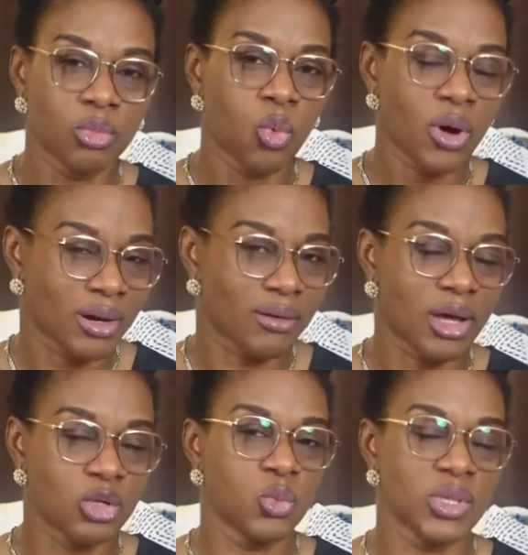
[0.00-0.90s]
walk
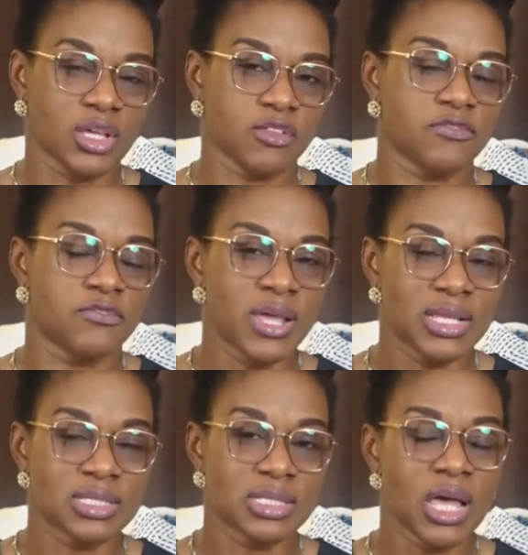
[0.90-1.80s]
around with as
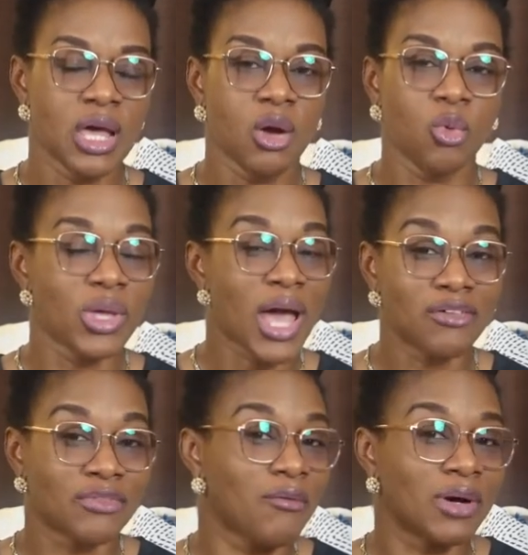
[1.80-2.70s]
friends. We have
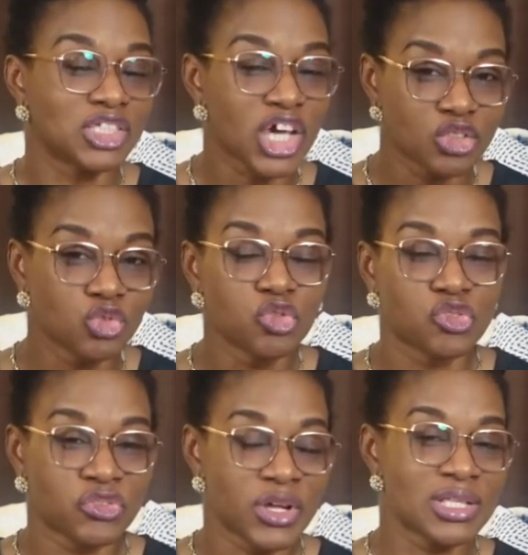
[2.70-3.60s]
our childhood
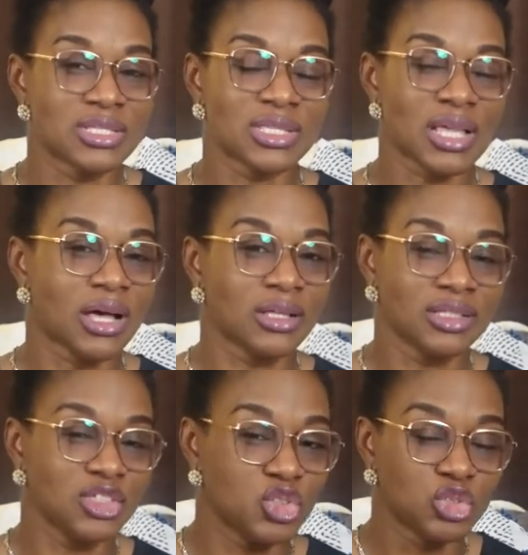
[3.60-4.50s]
friends,
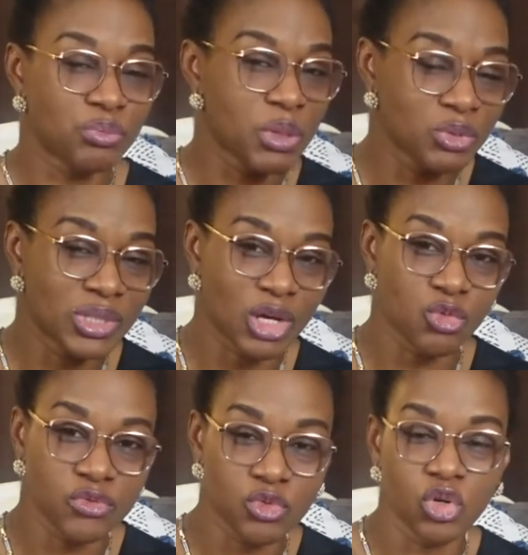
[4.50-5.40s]
you know, people that
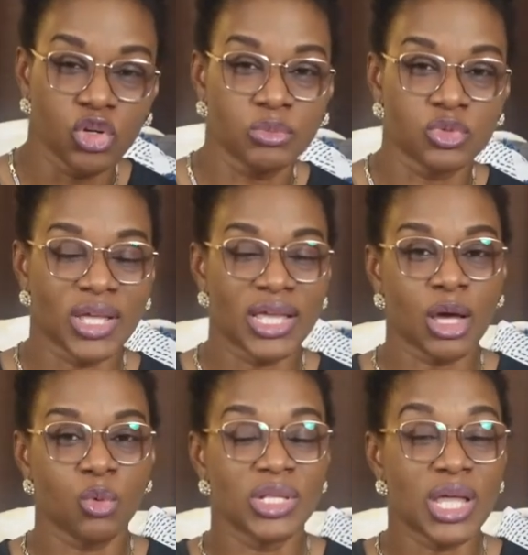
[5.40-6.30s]
we've grown up
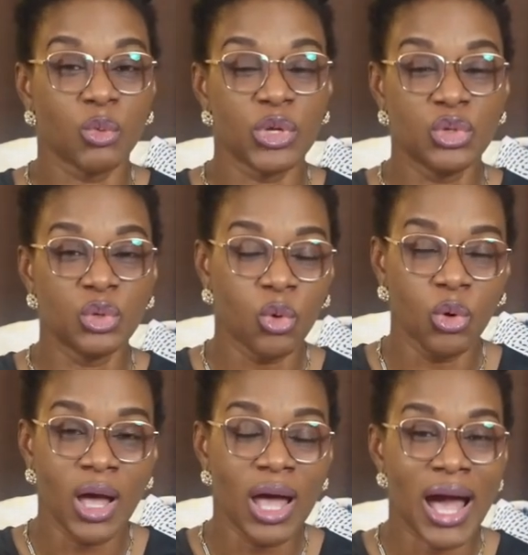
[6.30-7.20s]
together with, that we know
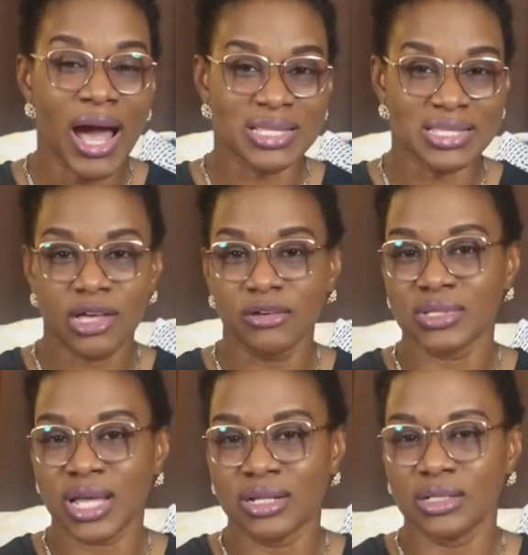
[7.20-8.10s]
ourselves
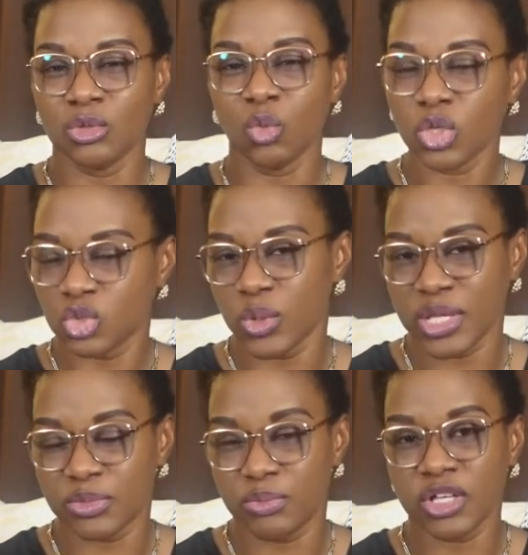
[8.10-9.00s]
and what to
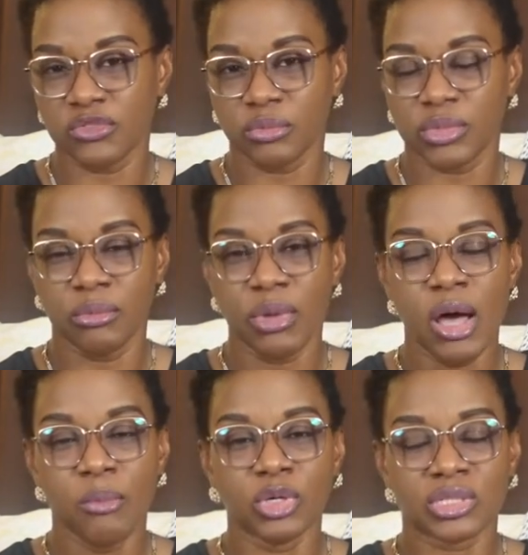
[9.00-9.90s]
expect from them.
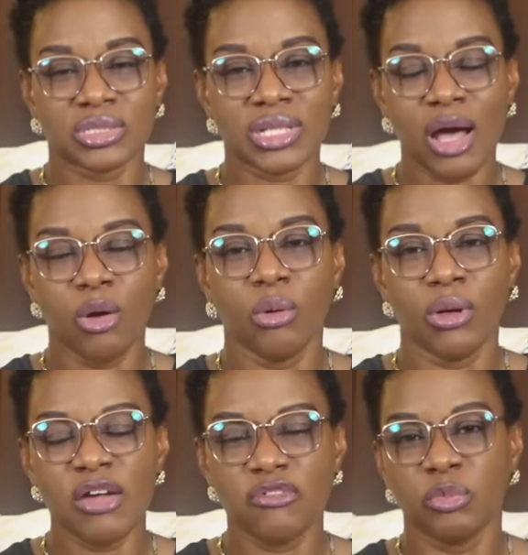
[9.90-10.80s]
But now
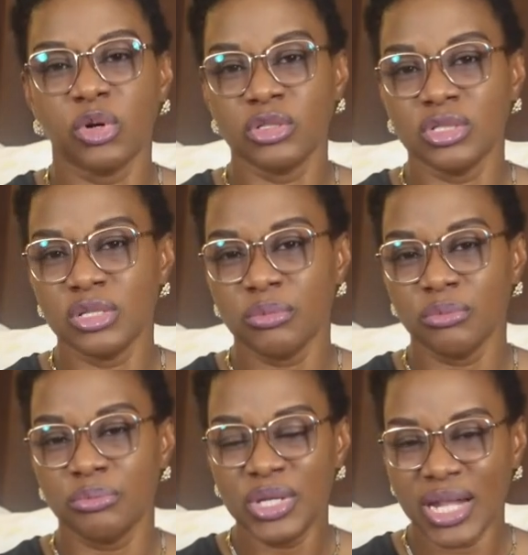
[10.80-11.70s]
everybody
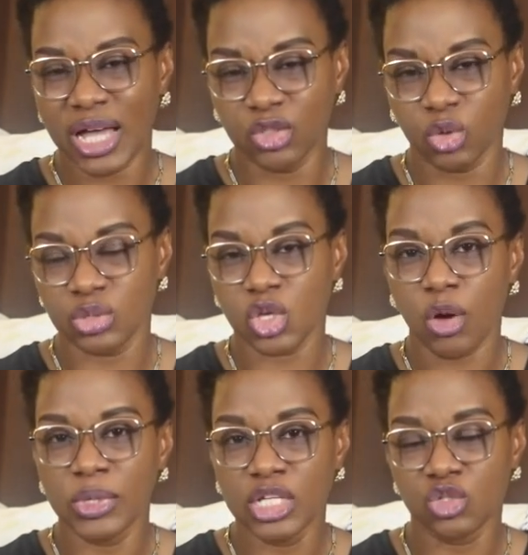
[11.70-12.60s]
being adults,
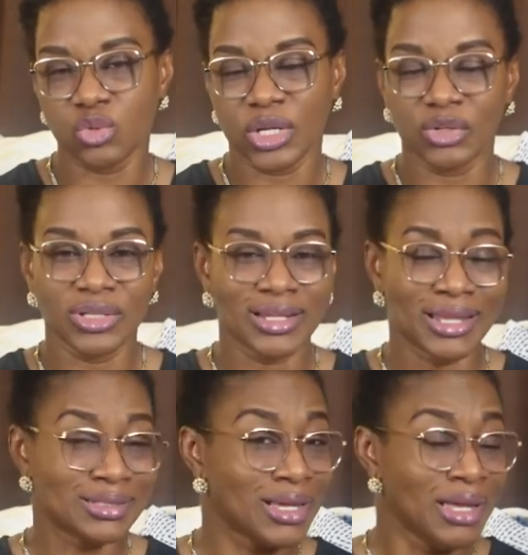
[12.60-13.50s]
coming into another
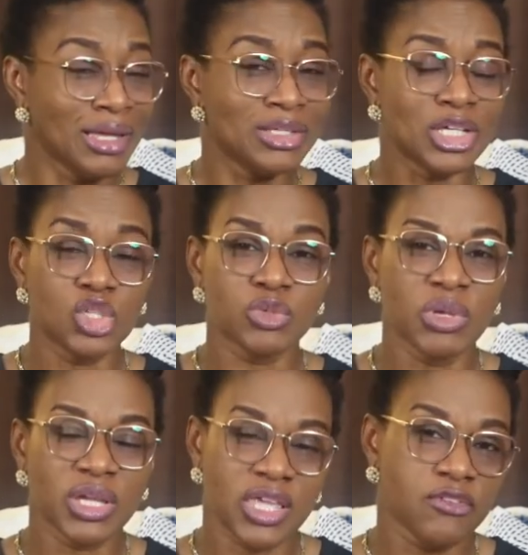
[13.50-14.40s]
land, you're just being
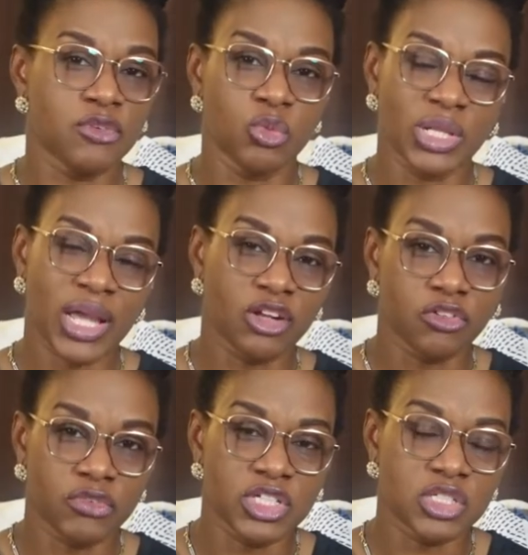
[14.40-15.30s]
careful with the kind of
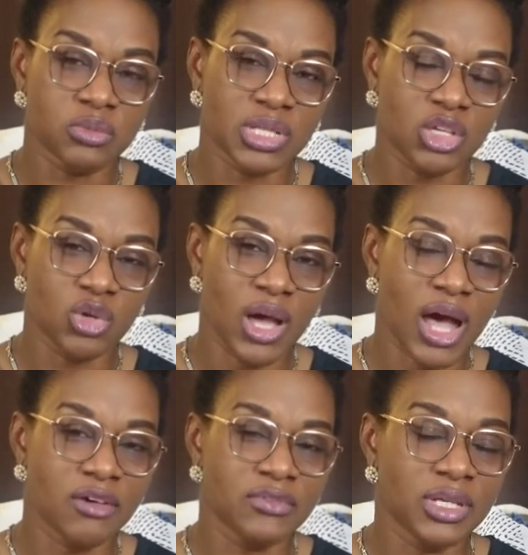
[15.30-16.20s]
friendships that you're
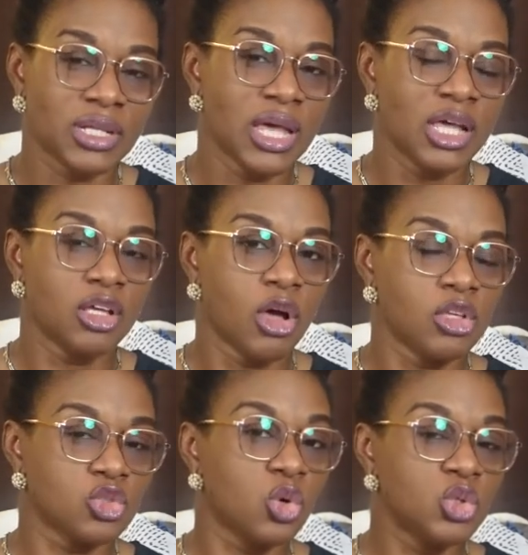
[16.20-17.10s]
having,
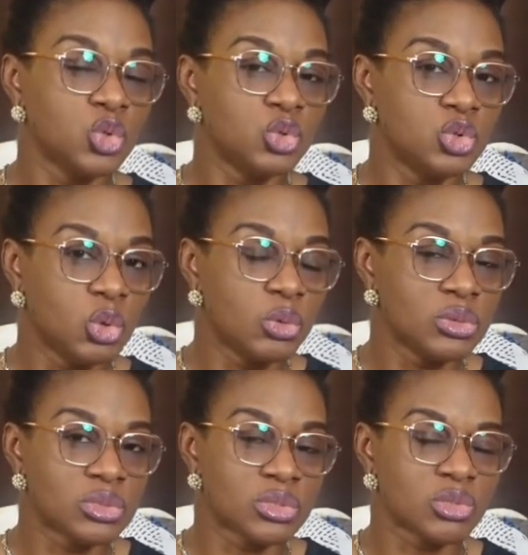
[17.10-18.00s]
so you
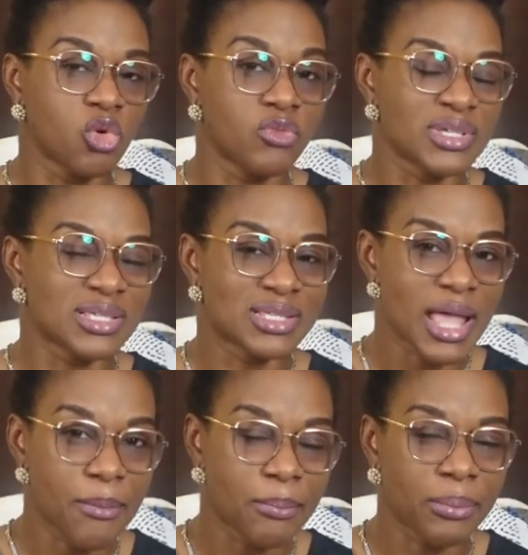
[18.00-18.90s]
don't
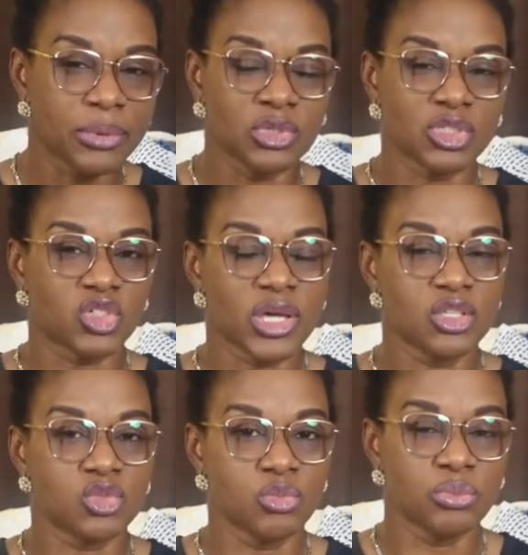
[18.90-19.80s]
overstep. You're trying
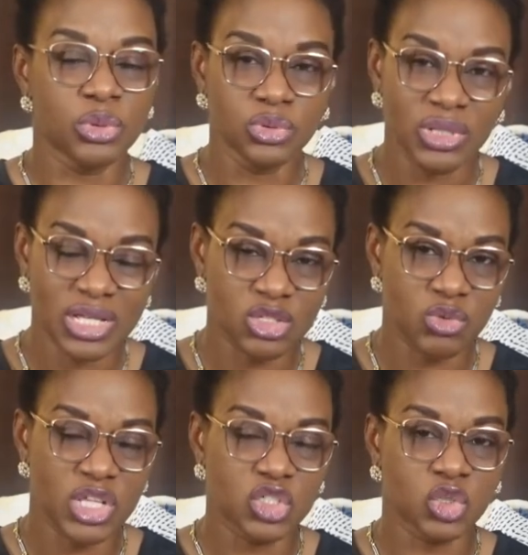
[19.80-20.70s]
to build as a
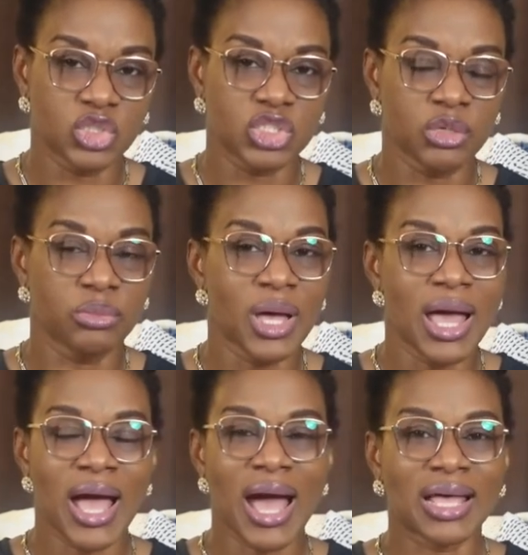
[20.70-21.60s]
relationship
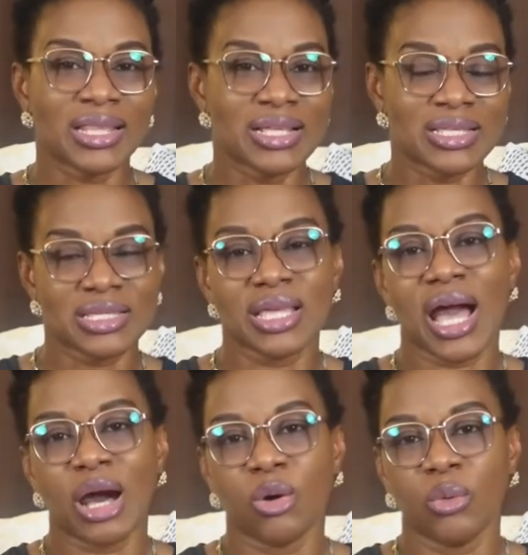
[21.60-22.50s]
and then see
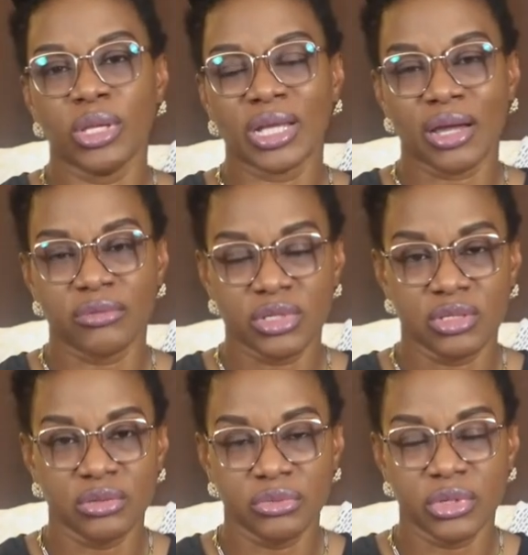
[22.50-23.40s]
how it can
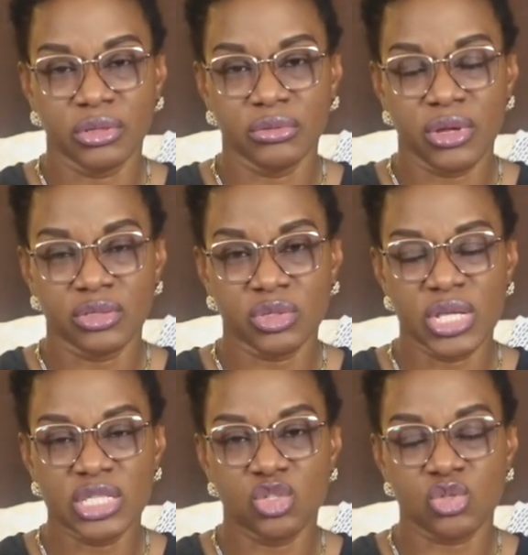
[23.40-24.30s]

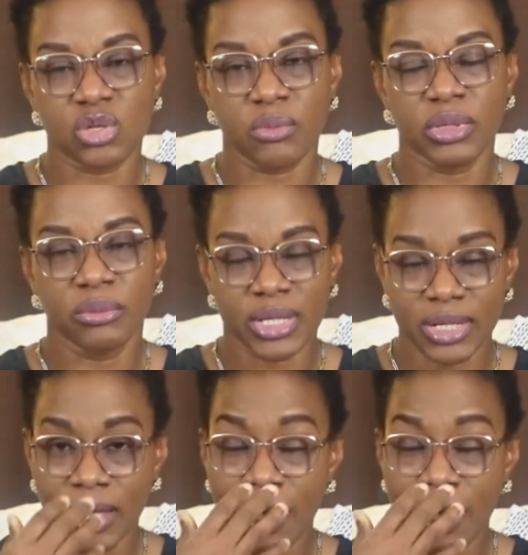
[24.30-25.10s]
resonate into something better.